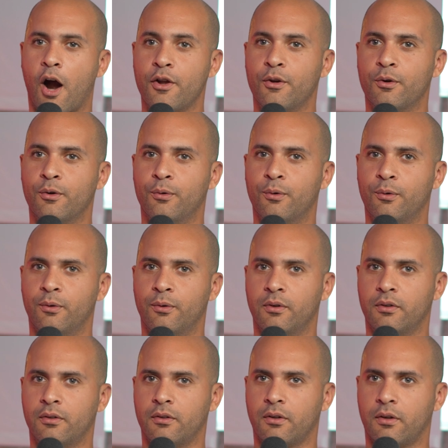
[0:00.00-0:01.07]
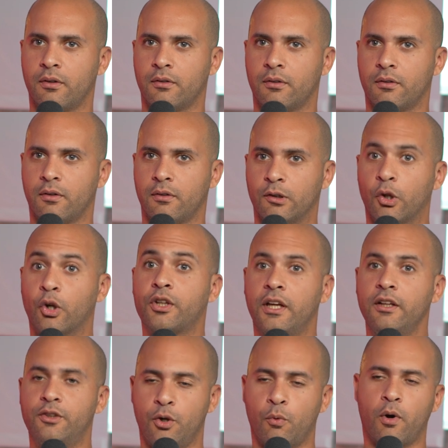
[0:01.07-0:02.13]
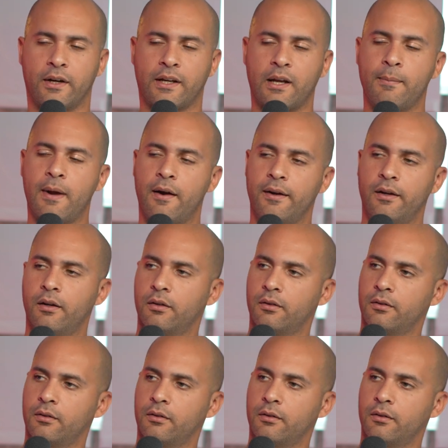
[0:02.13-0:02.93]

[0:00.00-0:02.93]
you looking? Do you want to get married?